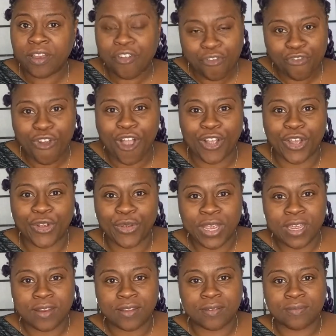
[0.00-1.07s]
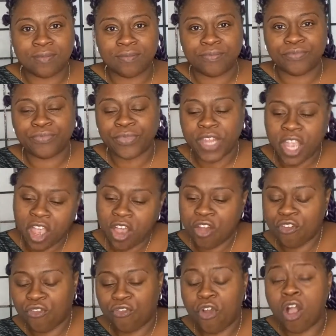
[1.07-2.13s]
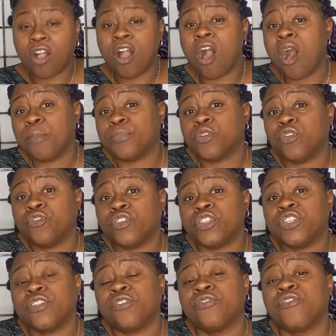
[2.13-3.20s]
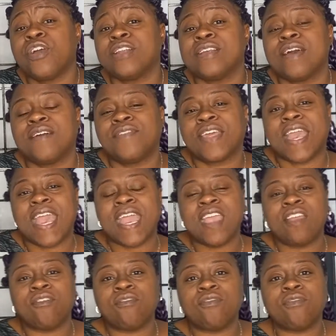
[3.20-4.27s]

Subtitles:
Frog agreed. Frog hopped over to the front of the cave,